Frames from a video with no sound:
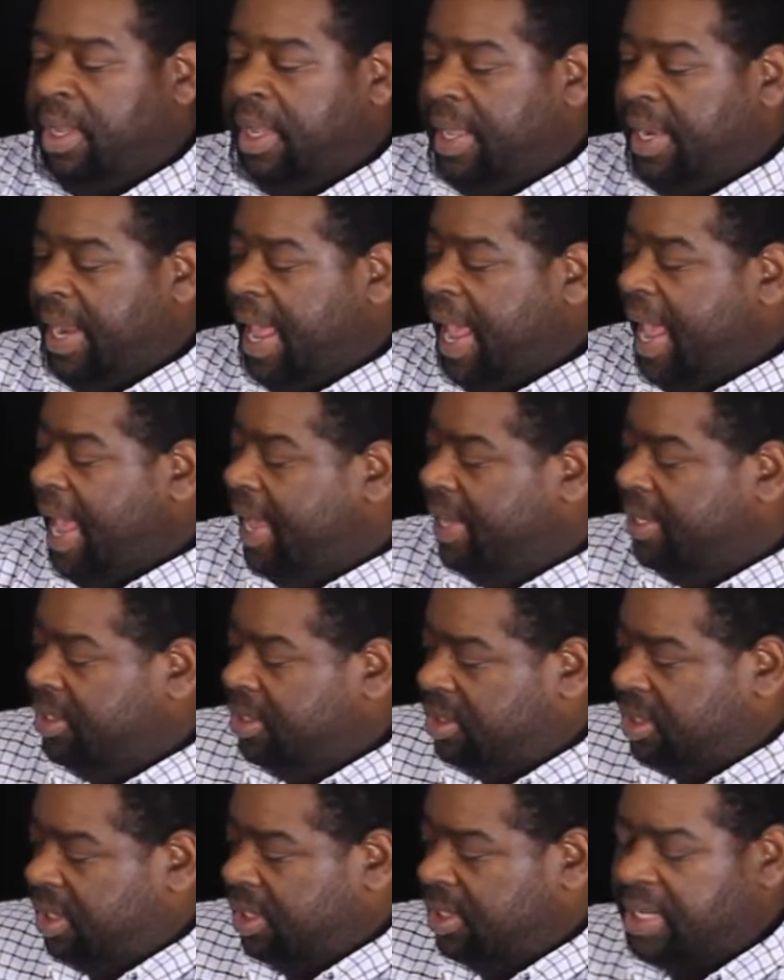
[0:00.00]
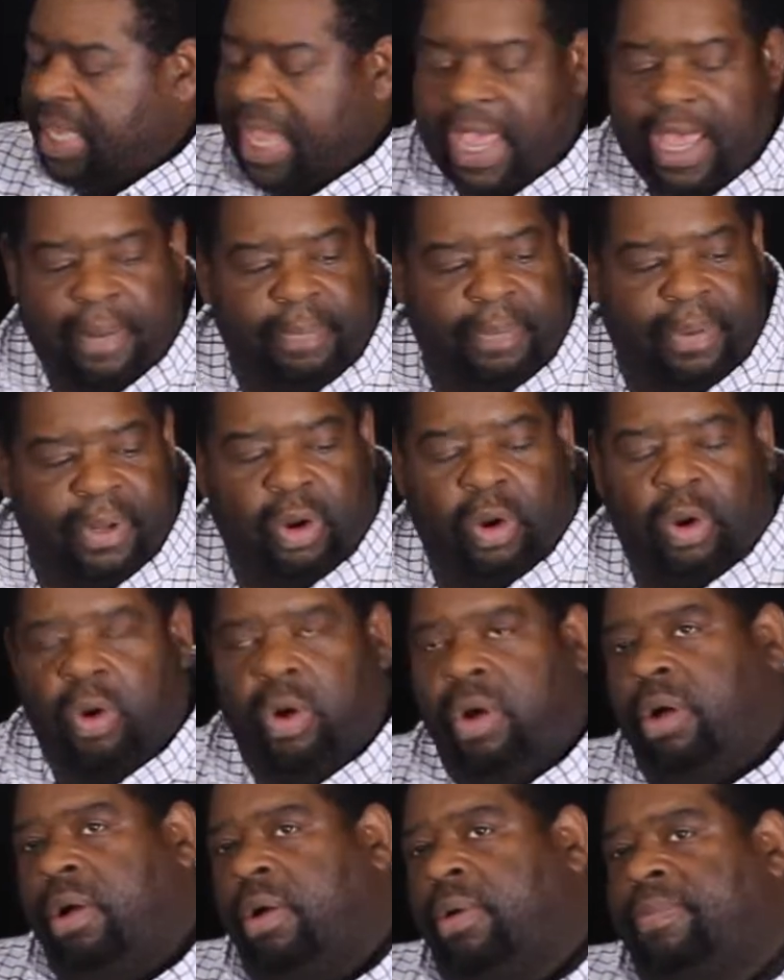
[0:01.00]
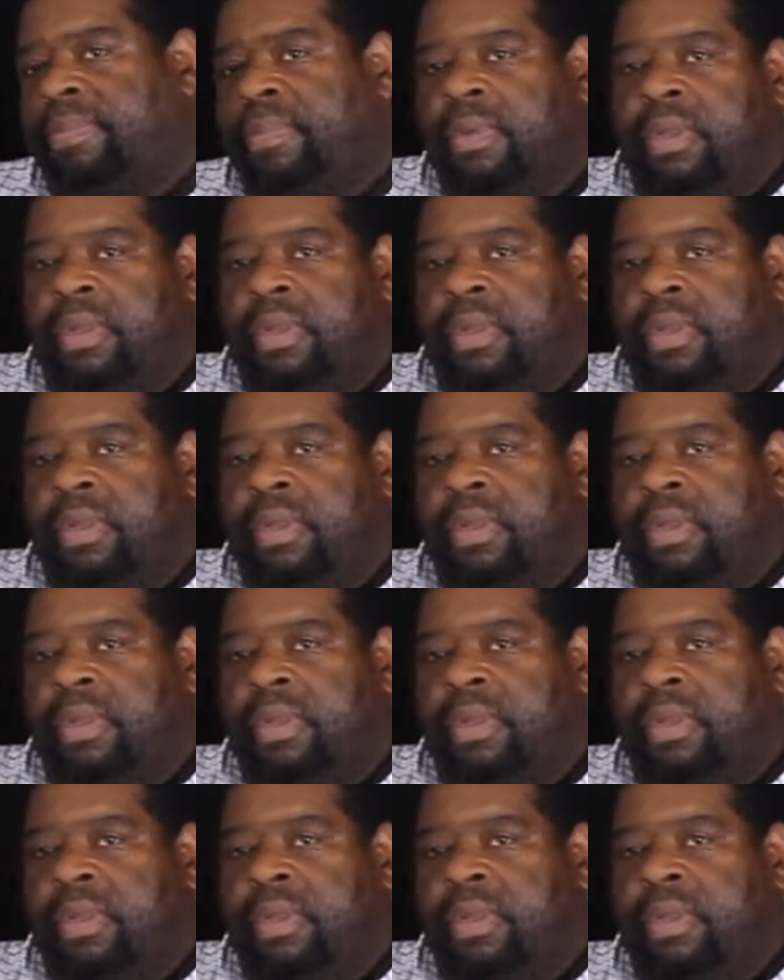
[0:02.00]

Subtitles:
and add just a tad bit of oil,